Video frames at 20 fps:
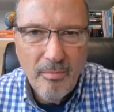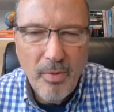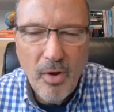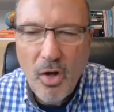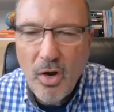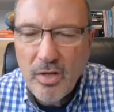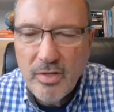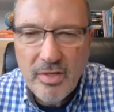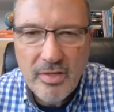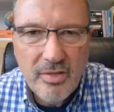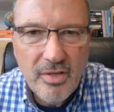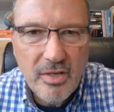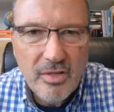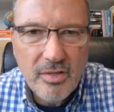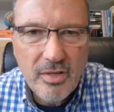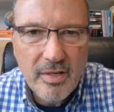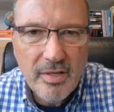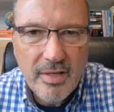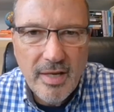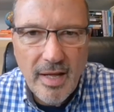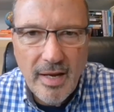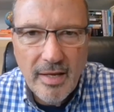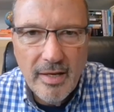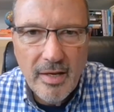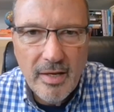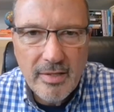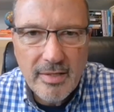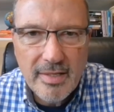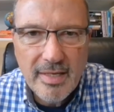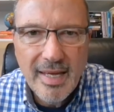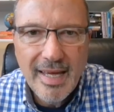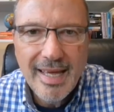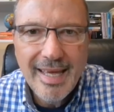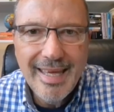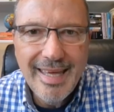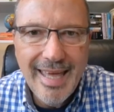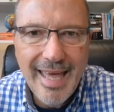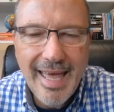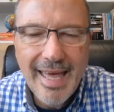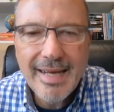Paul is essentially telling us
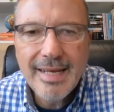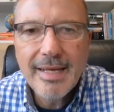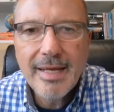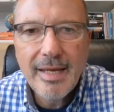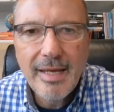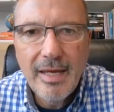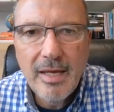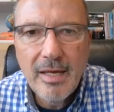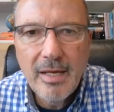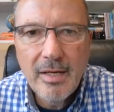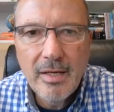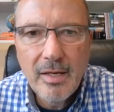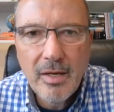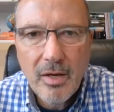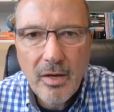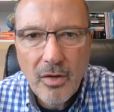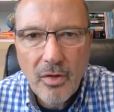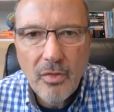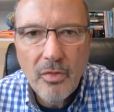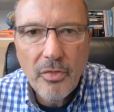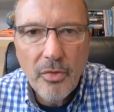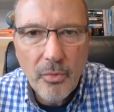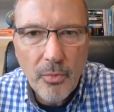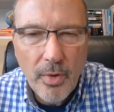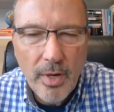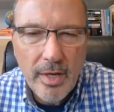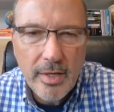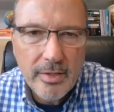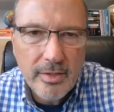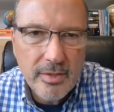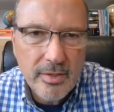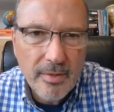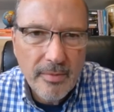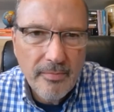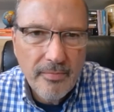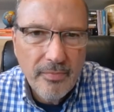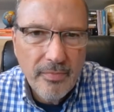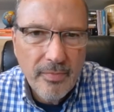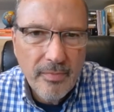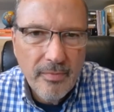get in the race.
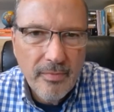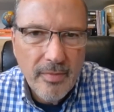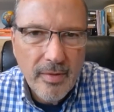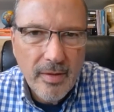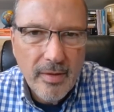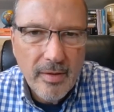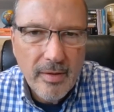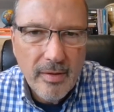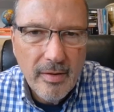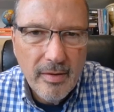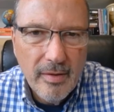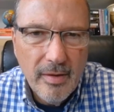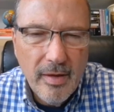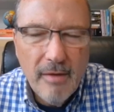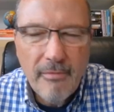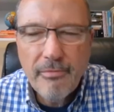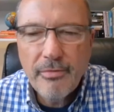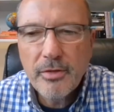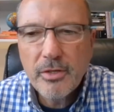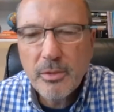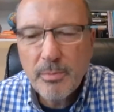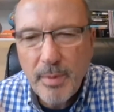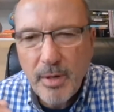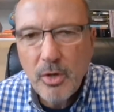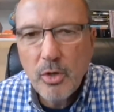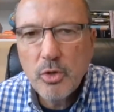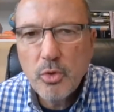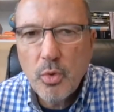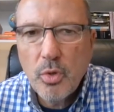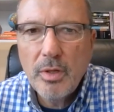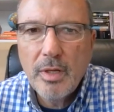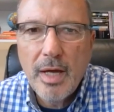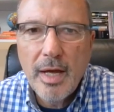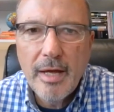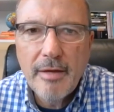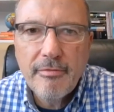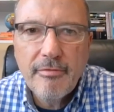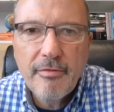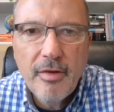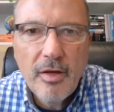If the spiritual
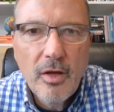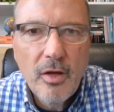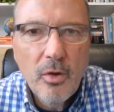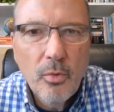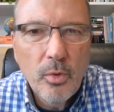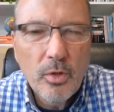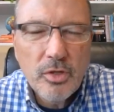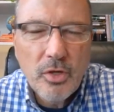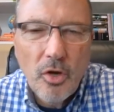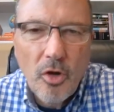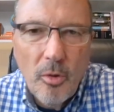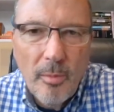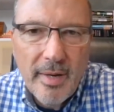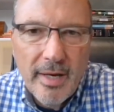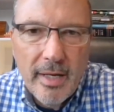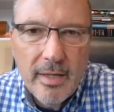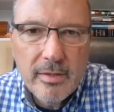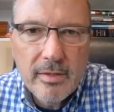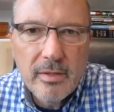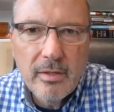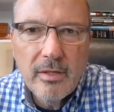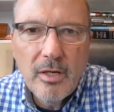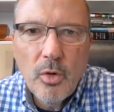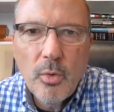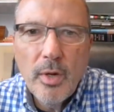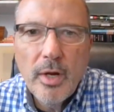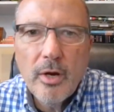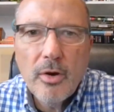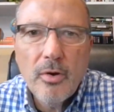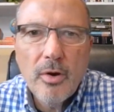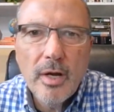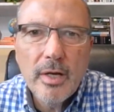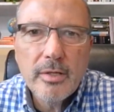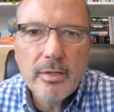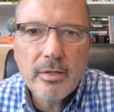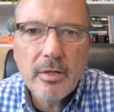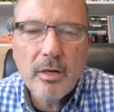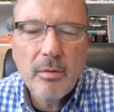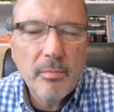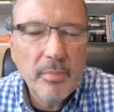life, which culminates in knowing
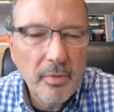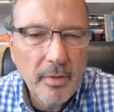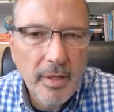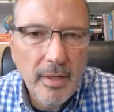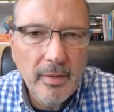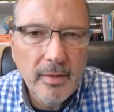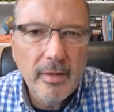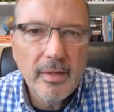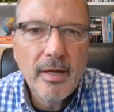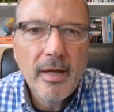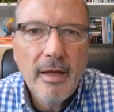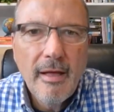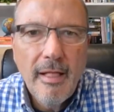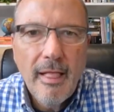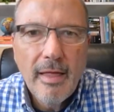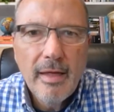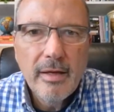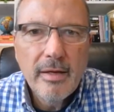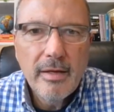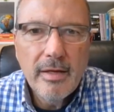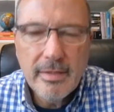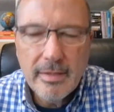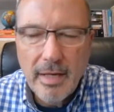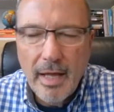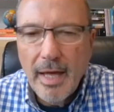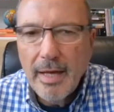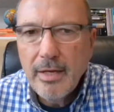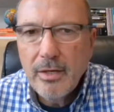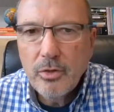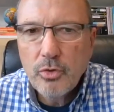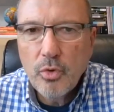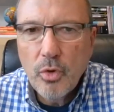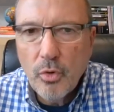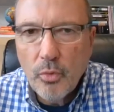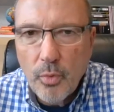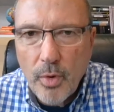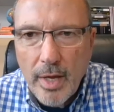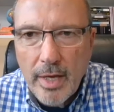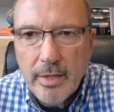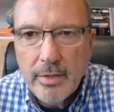Christ completely, is likened to a
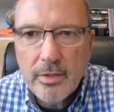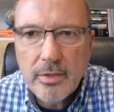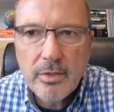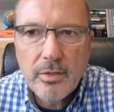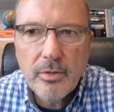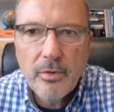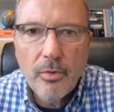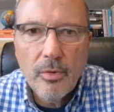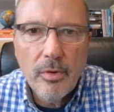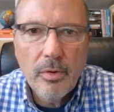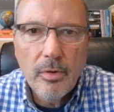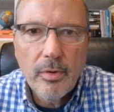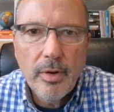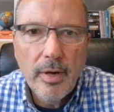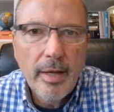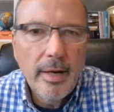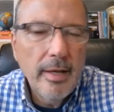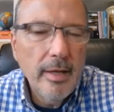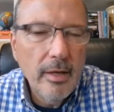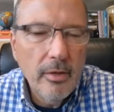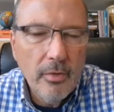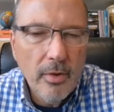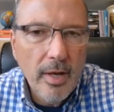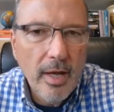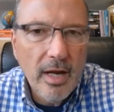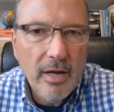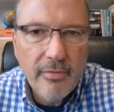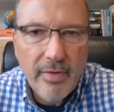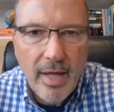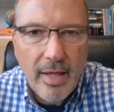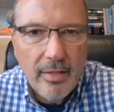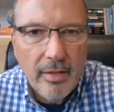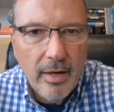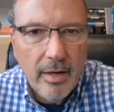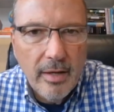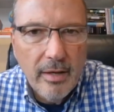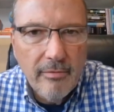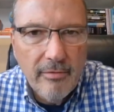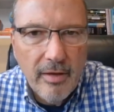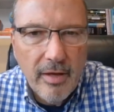race or any other kind of
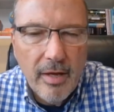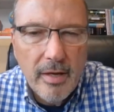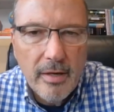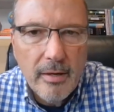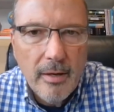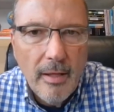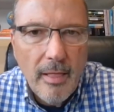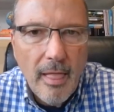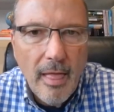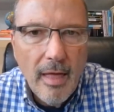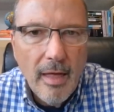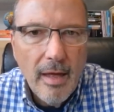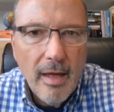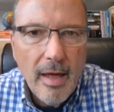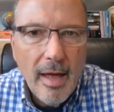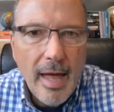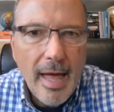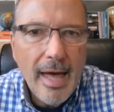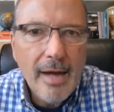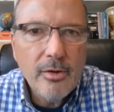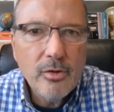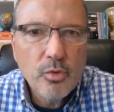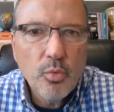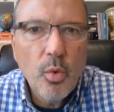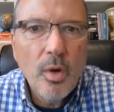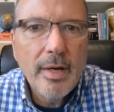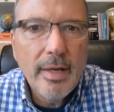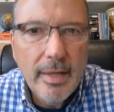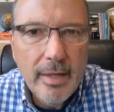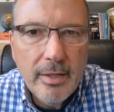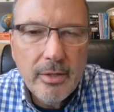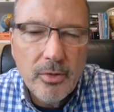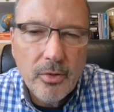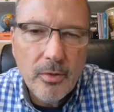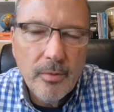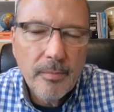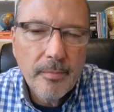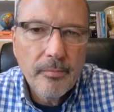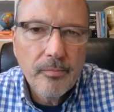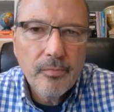athletic event, how does one enter?